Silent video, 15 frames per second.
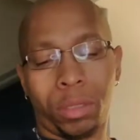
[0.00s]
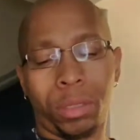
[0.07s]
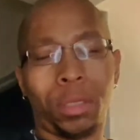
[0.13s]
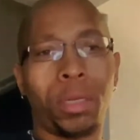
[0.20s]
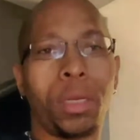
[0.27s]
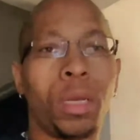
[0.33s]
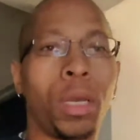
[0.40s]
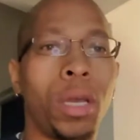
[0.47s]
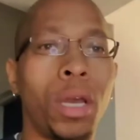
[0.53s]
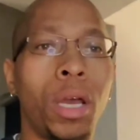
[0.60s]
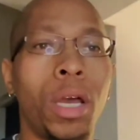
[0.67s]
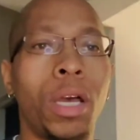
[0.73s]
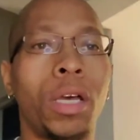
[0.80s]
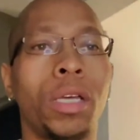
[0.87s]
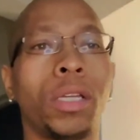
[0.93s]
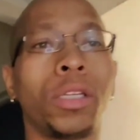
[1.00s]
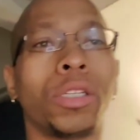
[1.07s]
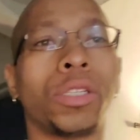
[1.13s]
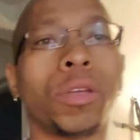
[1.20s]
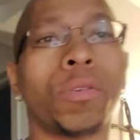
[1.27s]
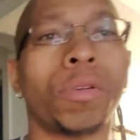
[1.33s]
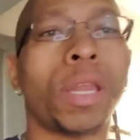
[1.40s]
video as soon as
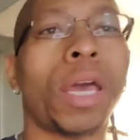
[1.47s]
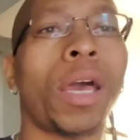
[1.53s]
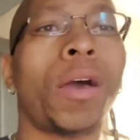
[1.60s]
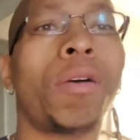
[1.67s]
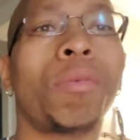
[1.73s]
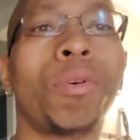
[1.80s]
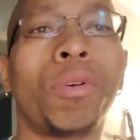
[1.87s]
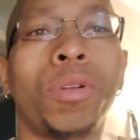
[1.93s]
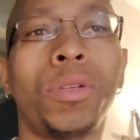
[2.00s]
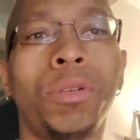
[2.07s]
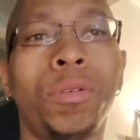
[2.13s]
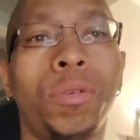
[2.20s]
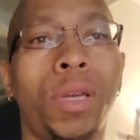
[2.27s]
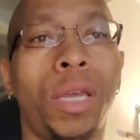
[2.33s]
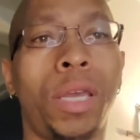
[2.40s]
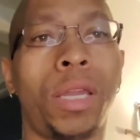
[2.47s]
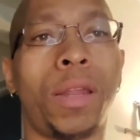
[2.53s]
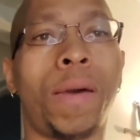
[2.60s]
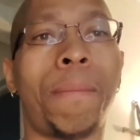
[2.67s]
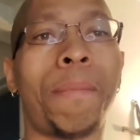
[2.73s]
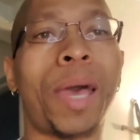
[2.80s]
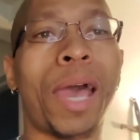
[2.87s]
I got the Dexcom 6.
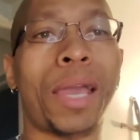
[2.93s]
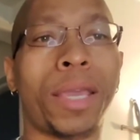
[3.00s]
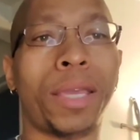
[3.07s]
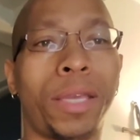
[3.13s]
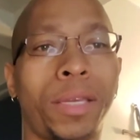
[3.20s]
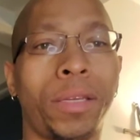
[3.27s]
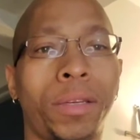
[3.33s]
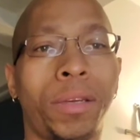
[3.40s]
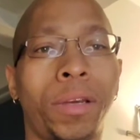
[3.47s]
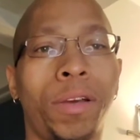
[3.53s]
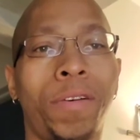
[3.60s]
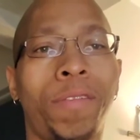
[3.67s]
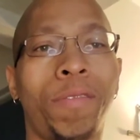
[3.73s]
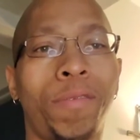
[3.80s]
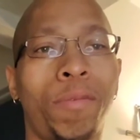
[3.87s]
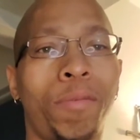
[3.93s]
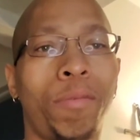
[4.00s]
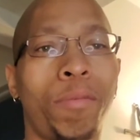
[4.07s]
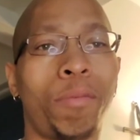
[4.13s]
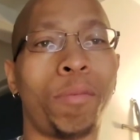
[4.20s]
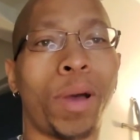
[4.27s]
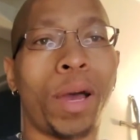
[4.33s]
And like I said, this is a
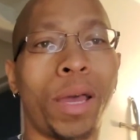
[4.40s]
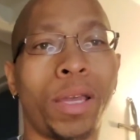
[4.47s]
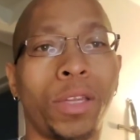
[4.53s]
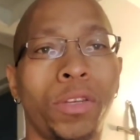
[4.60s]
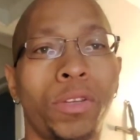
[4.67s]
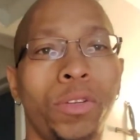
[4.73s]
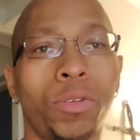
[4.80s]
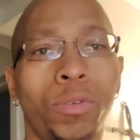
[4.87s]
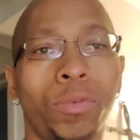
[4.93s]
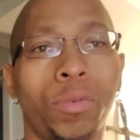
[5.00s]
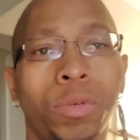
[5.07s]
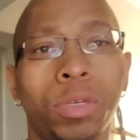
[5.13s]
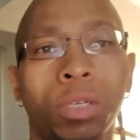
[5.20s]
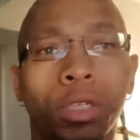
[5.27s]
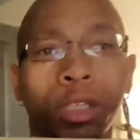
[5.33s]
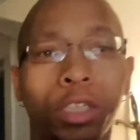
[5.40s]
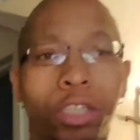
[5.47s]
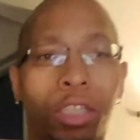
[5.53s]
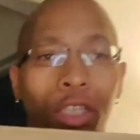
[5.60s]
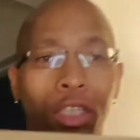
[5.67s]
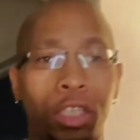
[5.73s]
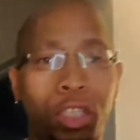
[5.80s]
voiceover, so I'm just going
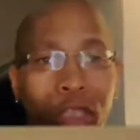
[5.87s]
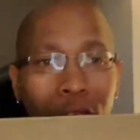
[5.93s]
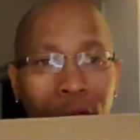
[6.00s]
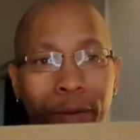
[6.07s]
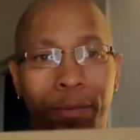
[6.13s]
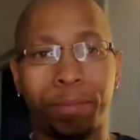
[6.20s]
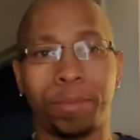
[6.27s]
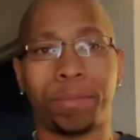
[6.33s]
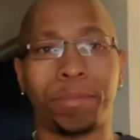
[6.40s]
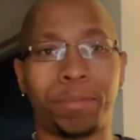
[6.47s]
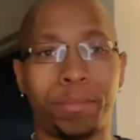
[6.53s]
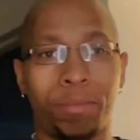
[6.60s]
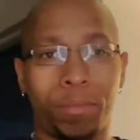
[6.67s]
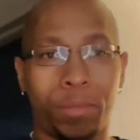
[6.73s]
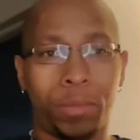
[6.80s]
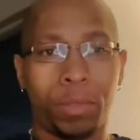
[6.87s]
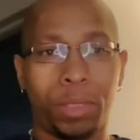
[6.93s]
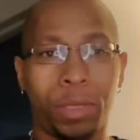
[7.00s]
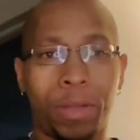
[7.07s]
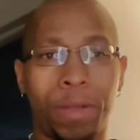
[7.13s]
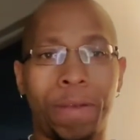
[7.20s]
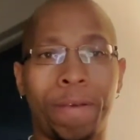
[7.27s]
through and decided to do this
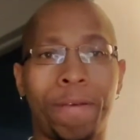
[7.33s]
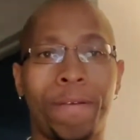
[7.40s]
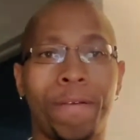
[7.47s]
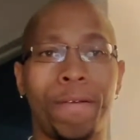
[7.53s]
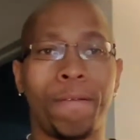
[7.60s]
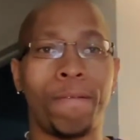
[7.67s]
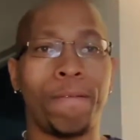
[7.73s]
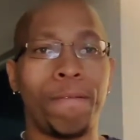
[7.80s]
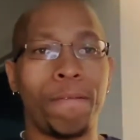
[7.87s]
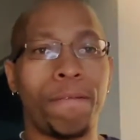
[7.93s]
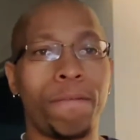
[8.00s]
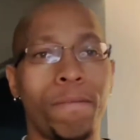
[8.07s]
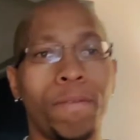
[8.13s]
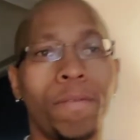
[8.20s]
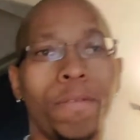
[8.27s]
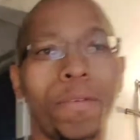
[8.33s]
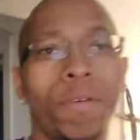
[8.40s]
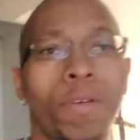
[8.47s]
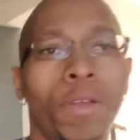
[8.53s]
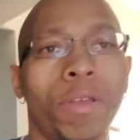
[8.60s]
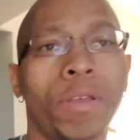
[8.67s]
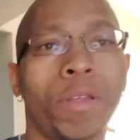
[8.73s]
voiceover. And as
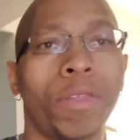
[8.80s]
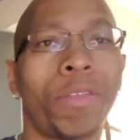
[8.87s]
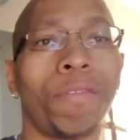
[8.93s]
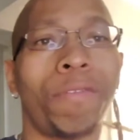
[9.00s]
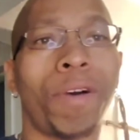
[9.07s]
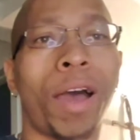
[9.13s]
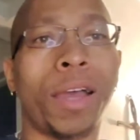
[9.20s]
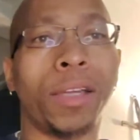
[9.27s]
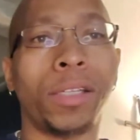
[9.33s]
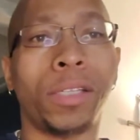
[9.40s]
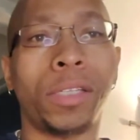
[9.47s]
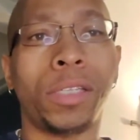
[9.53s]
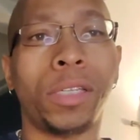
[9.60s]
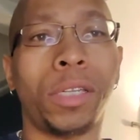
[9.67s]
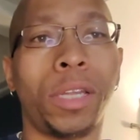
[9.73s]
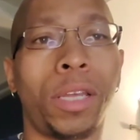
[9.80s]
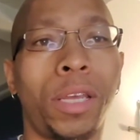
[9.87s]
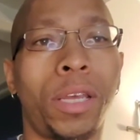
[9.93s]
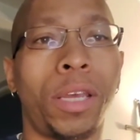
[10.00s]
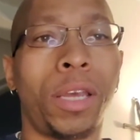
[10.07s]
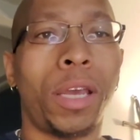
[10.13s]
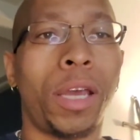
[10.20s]
my product came in
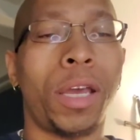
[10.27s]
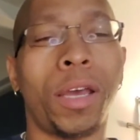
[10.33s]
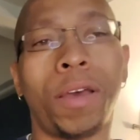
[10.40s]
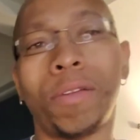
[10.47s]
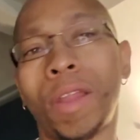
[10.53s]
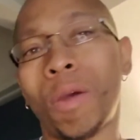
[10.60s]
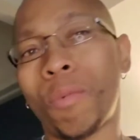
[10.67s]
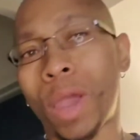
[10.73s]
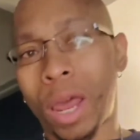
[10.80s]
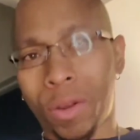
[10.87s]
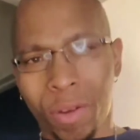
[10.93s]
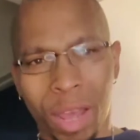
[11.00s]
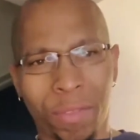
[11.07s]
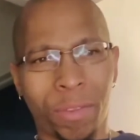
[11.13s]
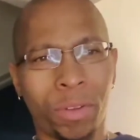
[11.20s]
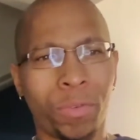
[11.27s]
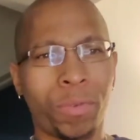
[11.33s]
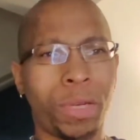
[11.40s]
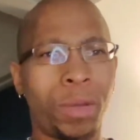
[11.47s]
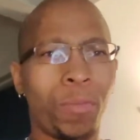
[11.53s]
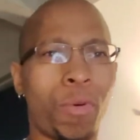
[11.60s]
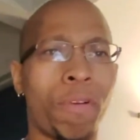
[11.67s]
through the mail and through
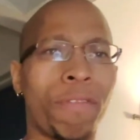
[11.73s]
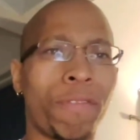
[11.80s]
my